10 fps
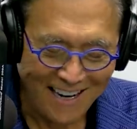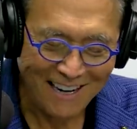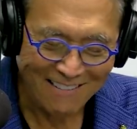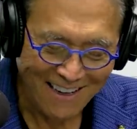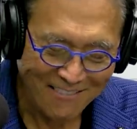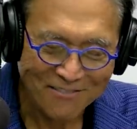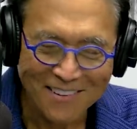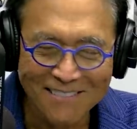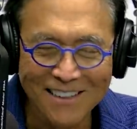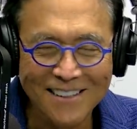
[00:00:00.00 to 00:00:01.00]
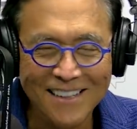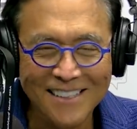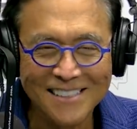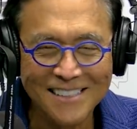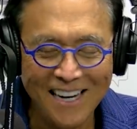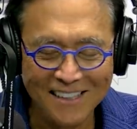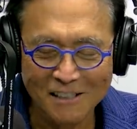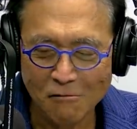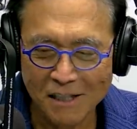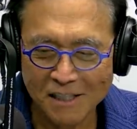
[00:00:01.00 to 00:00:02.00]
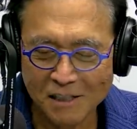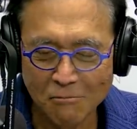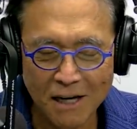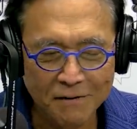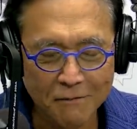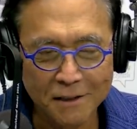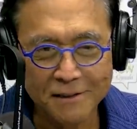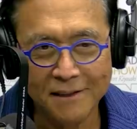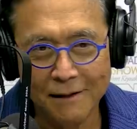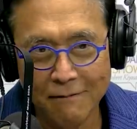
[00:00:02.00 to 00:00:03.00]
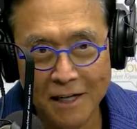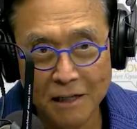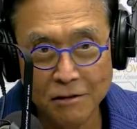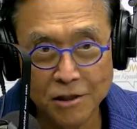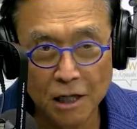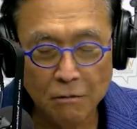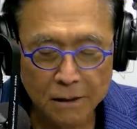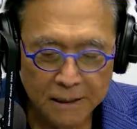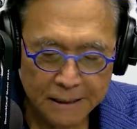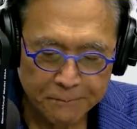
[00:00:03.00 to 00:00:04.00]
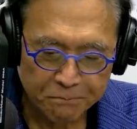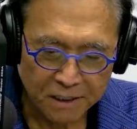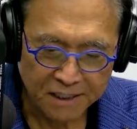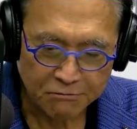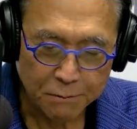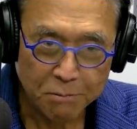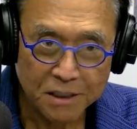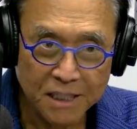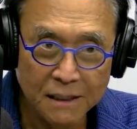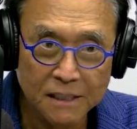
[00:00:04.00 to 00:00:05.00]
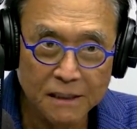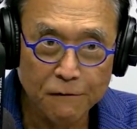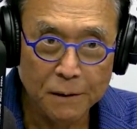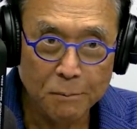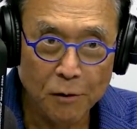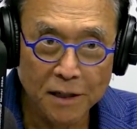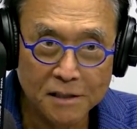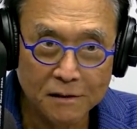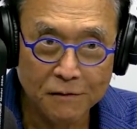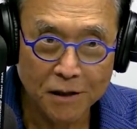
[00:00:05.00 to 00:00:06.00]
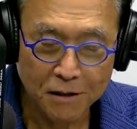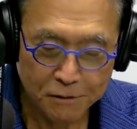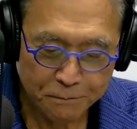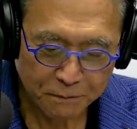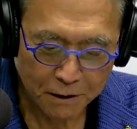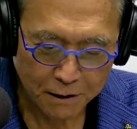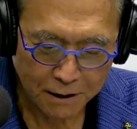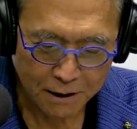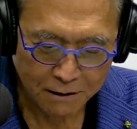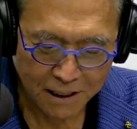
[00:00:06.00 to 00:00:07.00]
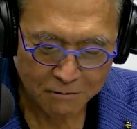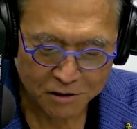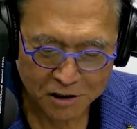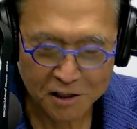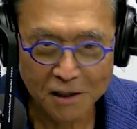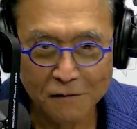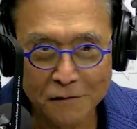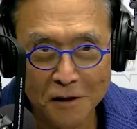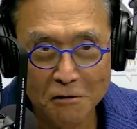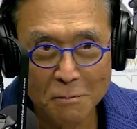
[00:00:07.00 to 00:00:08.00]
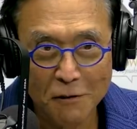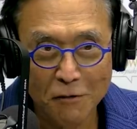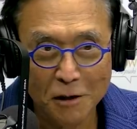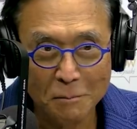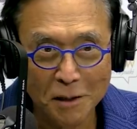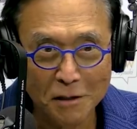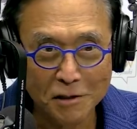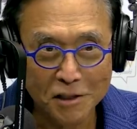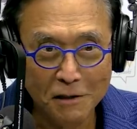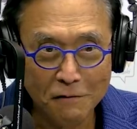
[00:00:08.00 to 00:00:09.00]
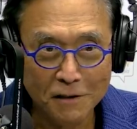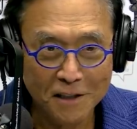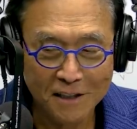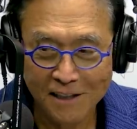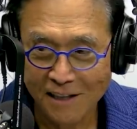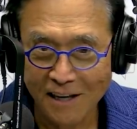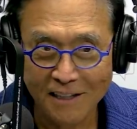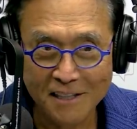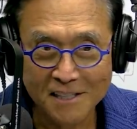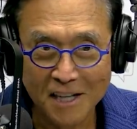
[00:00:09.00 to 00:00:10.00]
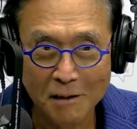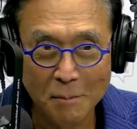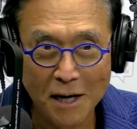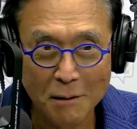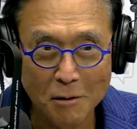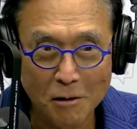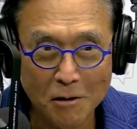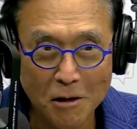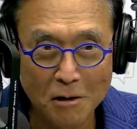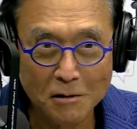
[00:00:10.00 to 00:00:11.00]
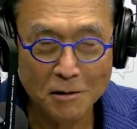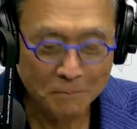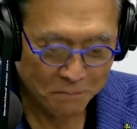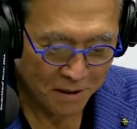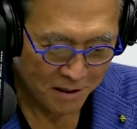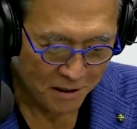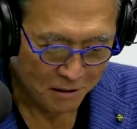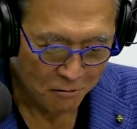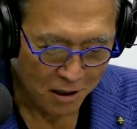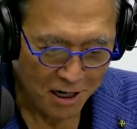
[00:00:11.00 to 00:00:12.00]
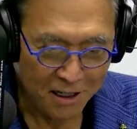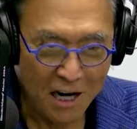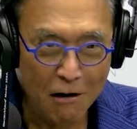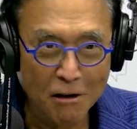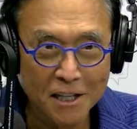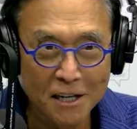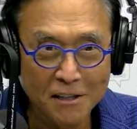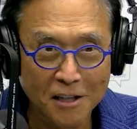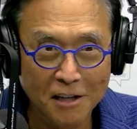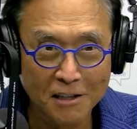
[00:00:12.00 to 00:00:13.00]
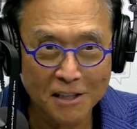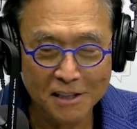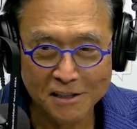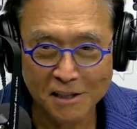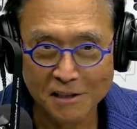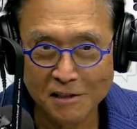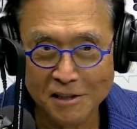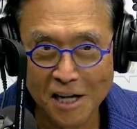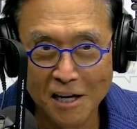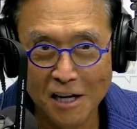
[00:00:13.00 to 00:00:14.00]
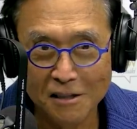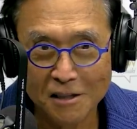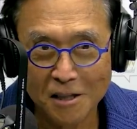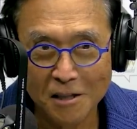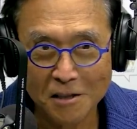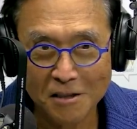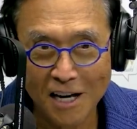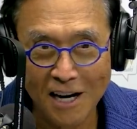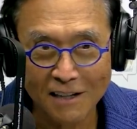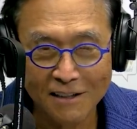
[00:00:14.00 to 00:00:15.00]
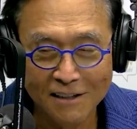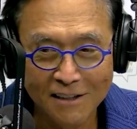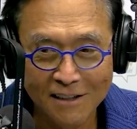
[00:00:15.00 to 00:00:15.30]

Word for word: Anyway, with that said, the reason we have the Rich Dad Radio Show is we present different points of view. Uh, I was just on the phone with my friend Peter Schiff, and he's saying buy more gold. We had Harry Denton, and he says sell all the gold you got.